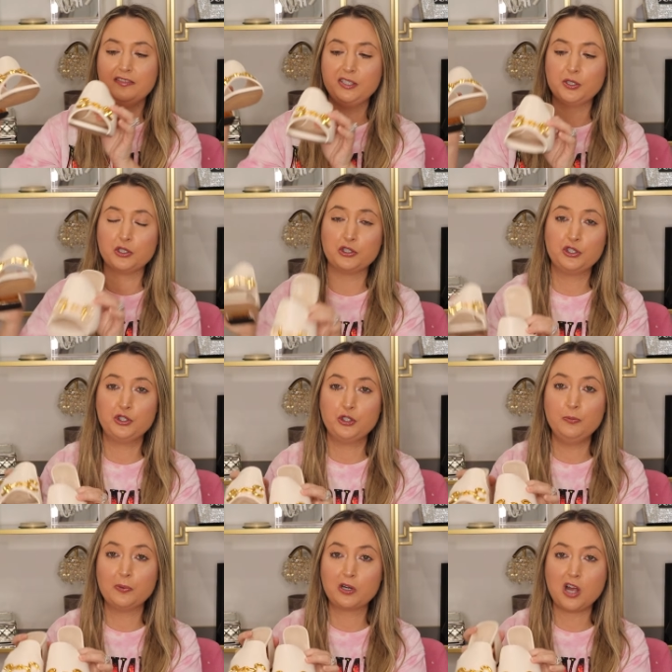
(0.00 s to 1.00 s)
These are
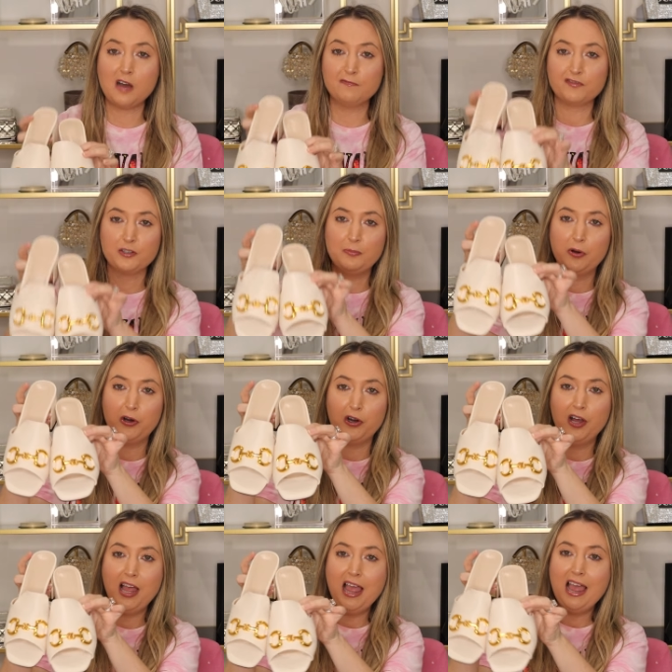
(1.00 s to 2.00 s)
super
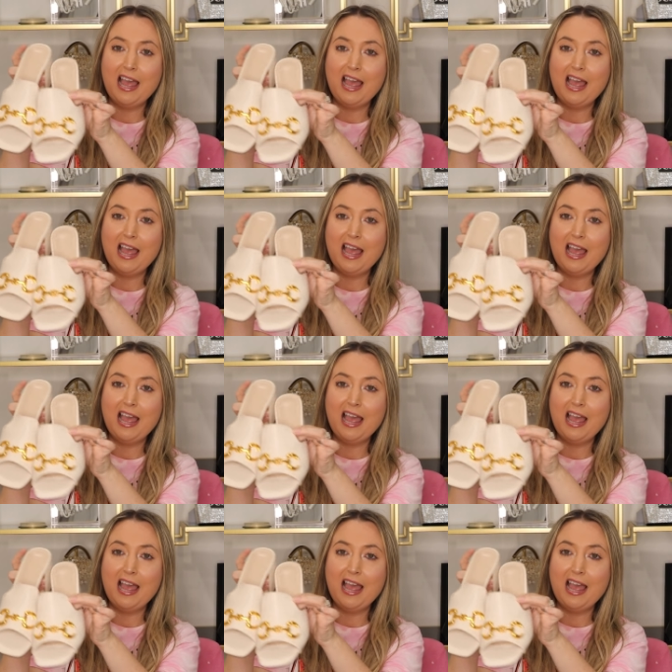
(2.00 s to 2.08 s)
comfortable